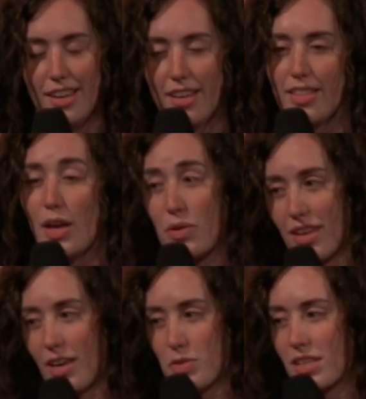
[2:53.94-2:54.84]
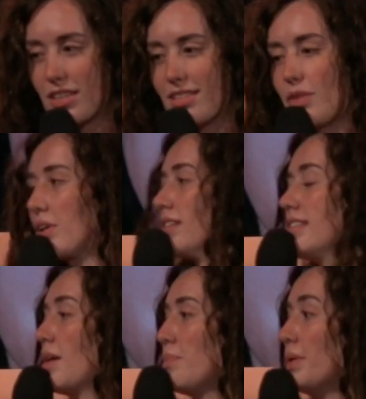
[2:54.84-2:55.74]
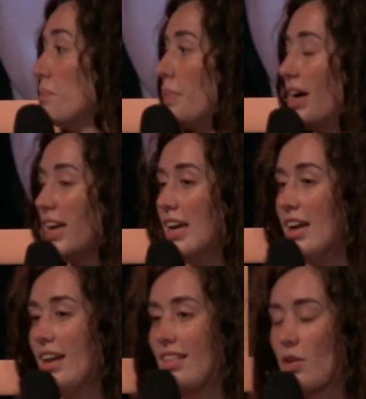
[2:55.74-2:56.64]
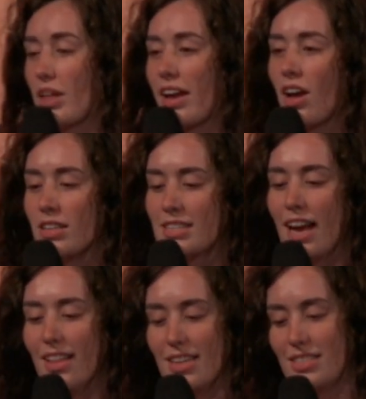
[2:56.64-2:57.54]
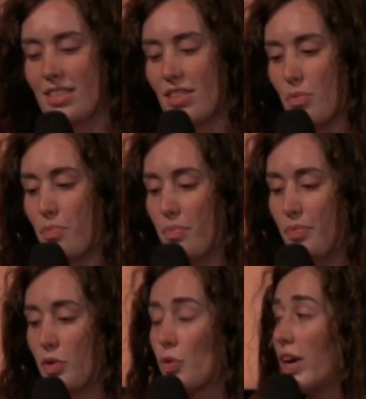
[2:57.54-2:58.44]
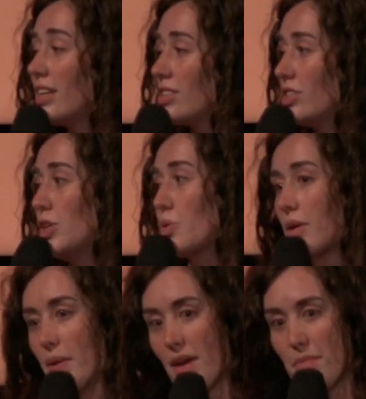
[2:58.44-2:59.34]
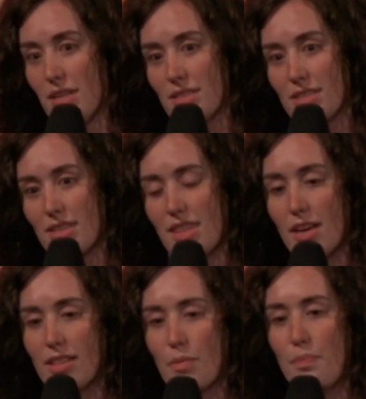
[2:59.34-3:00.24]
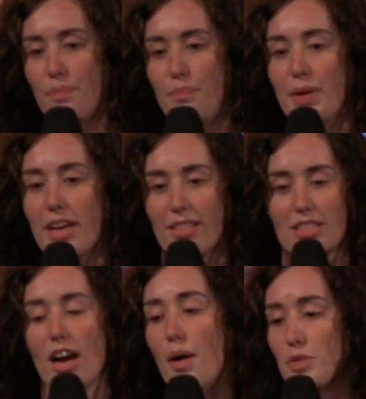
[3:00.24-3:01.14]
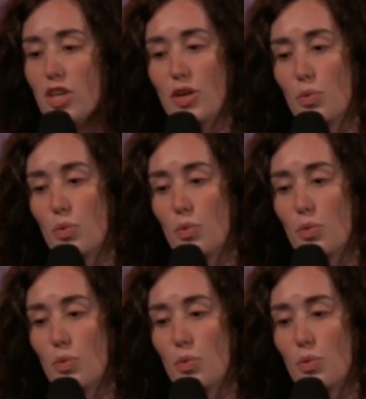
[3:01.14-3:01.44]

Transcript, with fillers: They were thinking was gonna, they were going to stump him, but they're like, "Tell us the greatest two commandments, the, the, big, the top two.